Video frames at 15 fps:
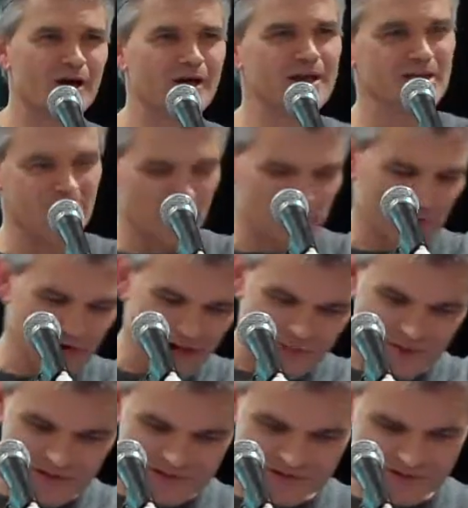lucky like
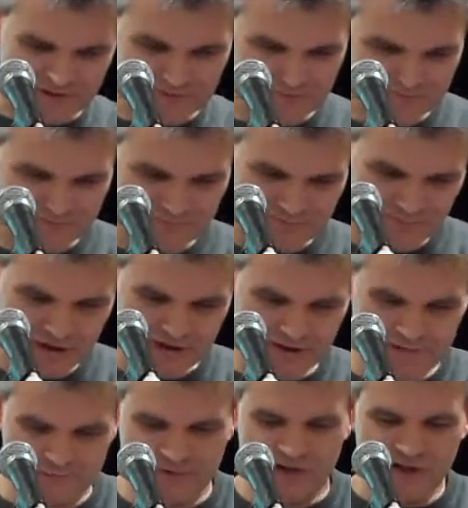Barabbas
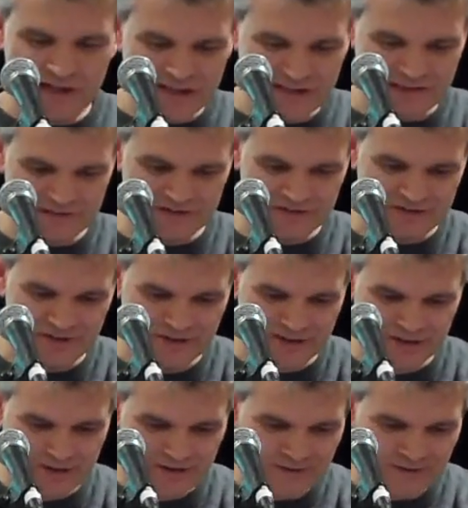being released.